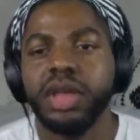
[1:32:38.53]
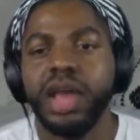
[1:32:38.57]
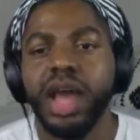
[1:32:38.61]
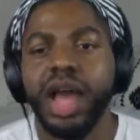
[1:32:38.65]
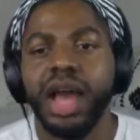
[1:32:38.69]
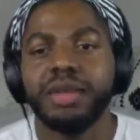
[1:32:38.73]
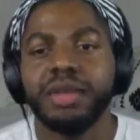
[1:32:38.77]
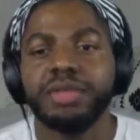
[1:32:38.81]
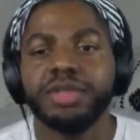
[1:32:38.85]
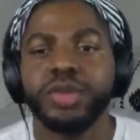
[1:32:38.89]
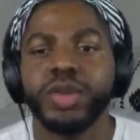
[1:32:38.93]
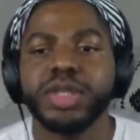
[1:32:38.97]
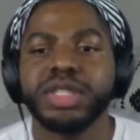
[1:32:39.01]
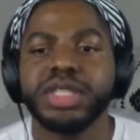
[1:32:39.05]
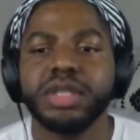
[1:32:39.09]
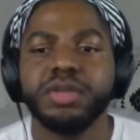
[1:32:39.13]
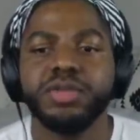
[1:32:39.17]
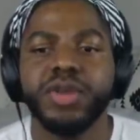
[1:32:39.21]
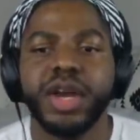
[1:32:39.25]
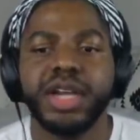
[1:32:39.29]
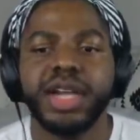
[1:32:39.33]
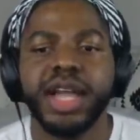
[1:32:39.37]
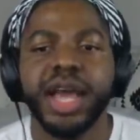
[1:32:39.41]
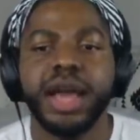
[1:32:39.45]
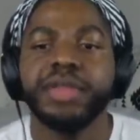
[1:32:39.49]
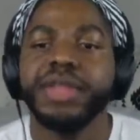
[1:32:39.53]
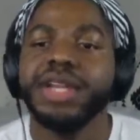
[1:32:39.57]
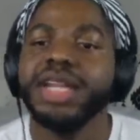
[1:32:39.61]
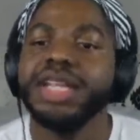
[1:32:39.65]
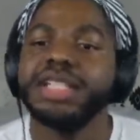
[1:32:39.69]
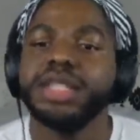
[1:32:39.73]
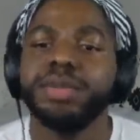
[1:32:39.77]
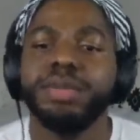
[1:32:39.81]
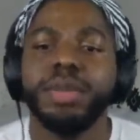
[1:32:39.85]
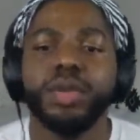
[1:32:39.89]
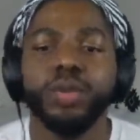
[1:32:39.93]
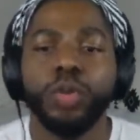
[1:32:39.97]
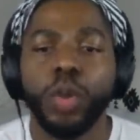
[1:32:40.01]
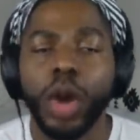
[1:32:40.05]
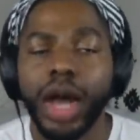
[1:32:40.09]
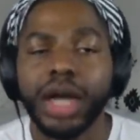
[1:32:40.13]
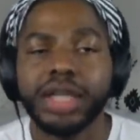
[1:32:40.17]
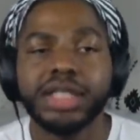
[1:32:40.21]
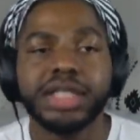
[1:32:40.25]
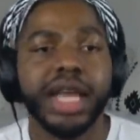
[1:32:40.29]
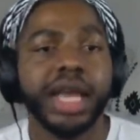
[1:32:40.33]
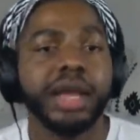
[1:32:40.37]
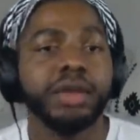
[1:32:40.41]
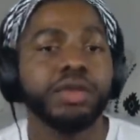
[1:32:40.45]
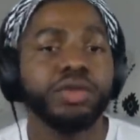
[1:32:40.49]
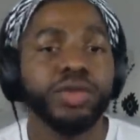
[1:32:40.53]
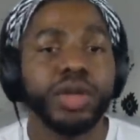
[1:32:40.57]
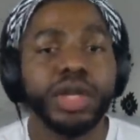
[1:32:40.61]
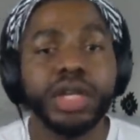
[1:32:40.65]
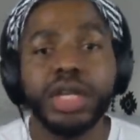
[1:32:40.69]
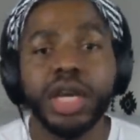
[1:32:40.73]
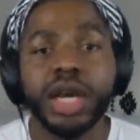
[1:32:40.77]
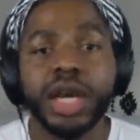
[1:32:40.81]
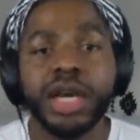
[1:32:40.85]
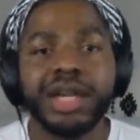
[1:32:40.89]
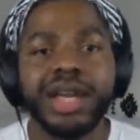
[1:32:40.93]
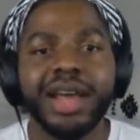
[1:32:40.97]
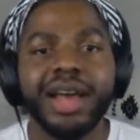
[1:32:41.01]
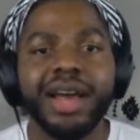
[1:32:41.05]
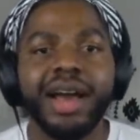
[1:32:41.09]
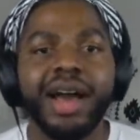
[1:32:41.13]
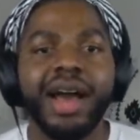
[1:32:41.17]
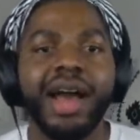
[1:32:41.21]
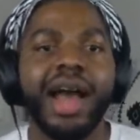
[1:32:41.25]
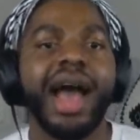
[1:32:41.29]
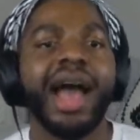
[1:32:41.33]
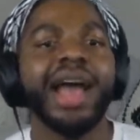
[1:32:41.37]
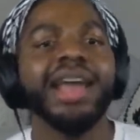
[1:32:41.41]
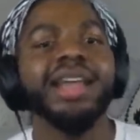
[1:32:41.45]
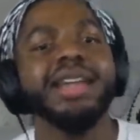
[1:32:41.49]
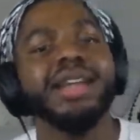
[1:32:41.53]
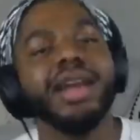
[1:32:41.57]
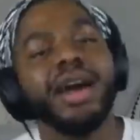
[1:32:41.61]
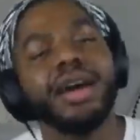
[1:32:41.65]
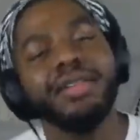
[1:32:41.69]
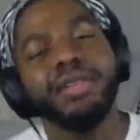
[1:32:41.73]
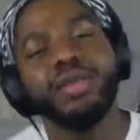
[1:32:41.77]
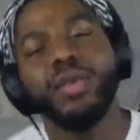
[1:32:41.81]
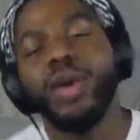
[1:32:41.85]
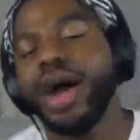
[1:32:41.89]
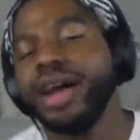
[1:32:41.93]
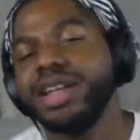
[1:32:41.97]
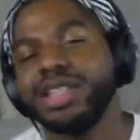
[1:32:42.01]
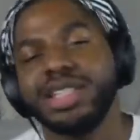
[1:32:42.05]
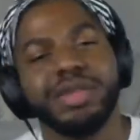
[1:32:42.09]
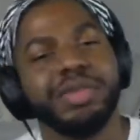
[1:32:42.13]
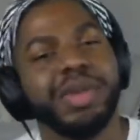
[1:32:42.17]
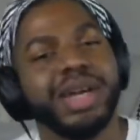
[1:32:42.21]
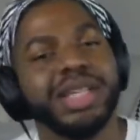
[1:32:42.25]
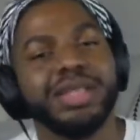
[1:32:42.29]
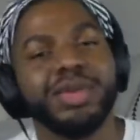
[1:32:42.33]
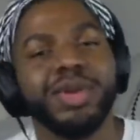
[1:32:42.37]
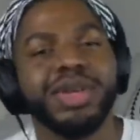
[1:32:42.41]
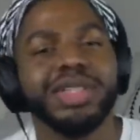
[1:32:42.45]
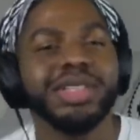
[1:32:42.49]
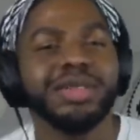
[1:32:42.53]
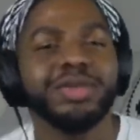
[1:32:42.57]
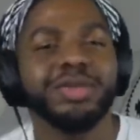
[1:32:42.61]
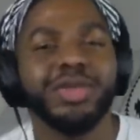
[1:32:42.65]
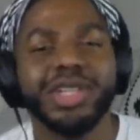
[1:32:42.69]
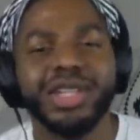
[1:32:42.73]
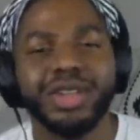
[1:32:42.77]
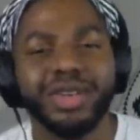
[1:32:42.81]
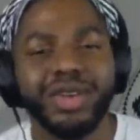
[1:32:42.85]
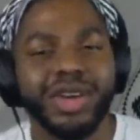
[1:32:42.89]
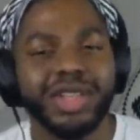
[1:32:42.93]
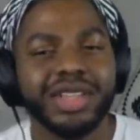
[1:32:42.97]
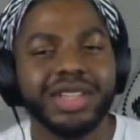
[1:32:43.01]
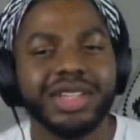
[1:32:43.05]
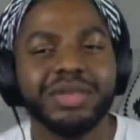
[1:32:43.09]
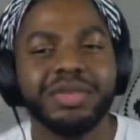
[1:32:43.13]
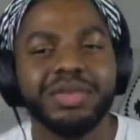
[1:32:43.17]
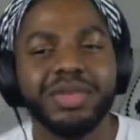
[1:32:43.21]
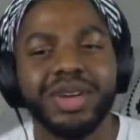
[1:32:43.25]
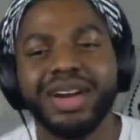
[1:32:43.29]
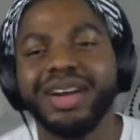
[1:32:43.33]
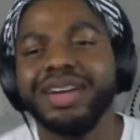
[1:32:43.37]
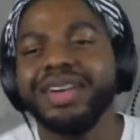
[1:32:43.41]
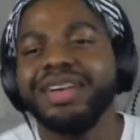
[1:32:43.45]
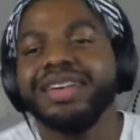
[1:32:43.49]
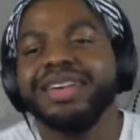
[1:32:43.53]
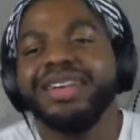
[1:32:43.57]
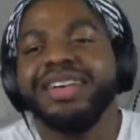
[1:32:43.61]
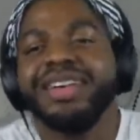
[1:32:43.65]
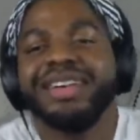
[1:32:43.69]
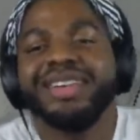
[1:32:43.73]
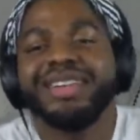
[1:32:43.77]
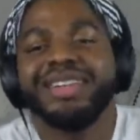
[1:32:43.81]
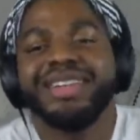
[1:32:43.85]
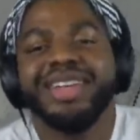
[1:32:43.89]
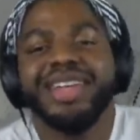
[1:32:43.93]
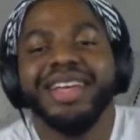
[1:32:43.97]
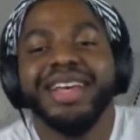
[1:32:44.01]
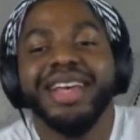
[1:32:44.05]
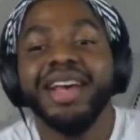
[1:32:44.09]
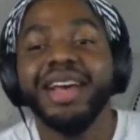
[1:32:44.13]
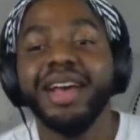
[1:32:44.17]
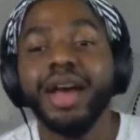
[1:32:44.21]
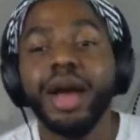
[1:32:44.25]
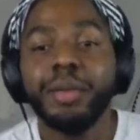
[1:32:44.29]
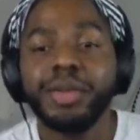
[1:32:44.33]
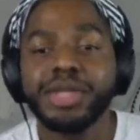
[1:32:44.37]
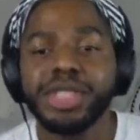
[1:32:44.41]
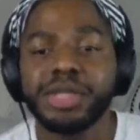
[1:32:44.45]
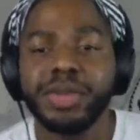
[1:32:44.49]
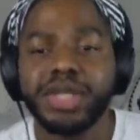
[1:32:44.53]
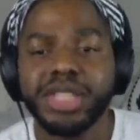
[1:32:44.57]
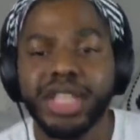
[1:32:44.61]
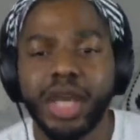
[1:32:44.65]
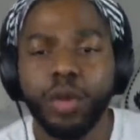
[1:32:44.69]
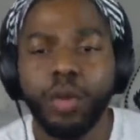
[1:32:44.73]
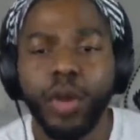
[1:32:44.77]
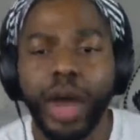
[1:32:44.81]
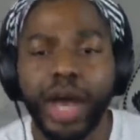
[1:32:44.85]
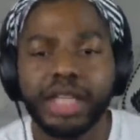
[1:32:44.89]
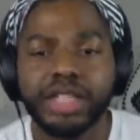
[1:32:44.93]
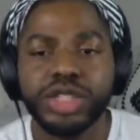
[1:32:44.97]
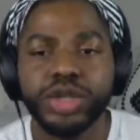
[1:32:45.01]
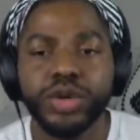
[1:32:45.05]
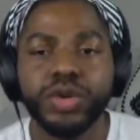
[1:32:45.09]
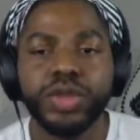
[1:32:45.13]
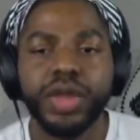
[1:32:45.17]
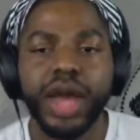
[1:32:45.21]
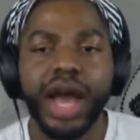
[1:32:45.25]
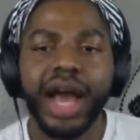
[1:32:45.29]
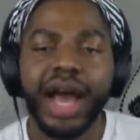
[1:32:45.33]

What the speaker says: I have twists in right now. They need to be washed and redone. I love washing my twists and redoing them. Oh, but somebody said wide tooth.